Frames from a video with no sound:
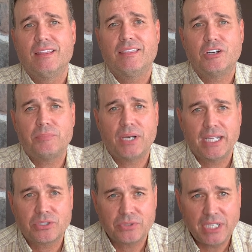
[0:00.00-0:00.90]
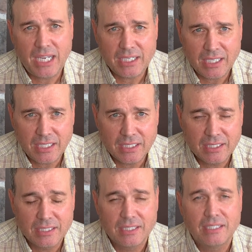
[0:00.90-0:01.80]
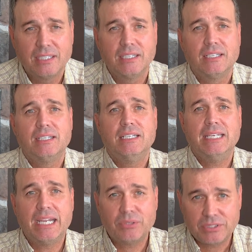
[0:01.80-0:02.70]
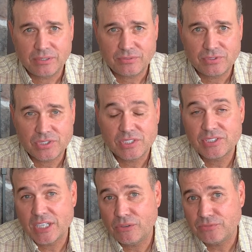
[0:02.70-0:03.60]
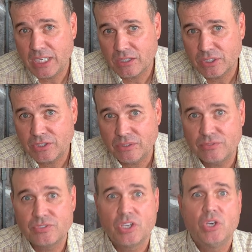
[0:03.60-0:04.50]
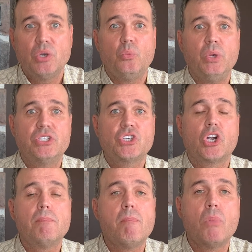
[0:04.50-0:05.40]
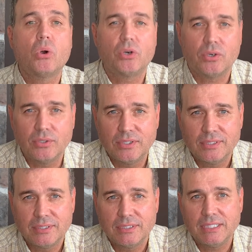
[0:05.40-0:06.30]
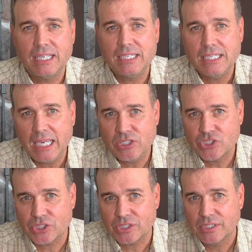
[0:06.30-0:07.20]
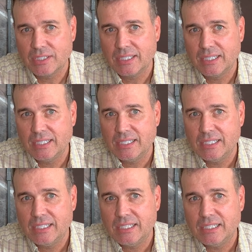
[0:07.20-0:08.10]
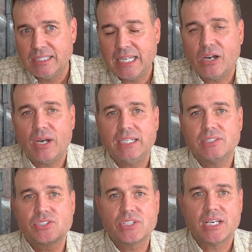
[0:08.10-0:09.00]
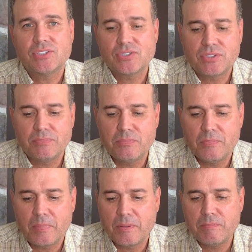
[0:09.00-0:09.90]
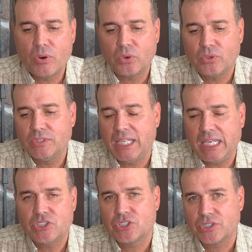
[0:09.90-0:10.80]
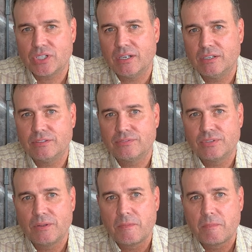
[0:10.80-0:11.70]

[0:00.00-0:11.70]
thereby creating narratives, self-narratives, which are moral in nature. Now, I discussed the moral nature of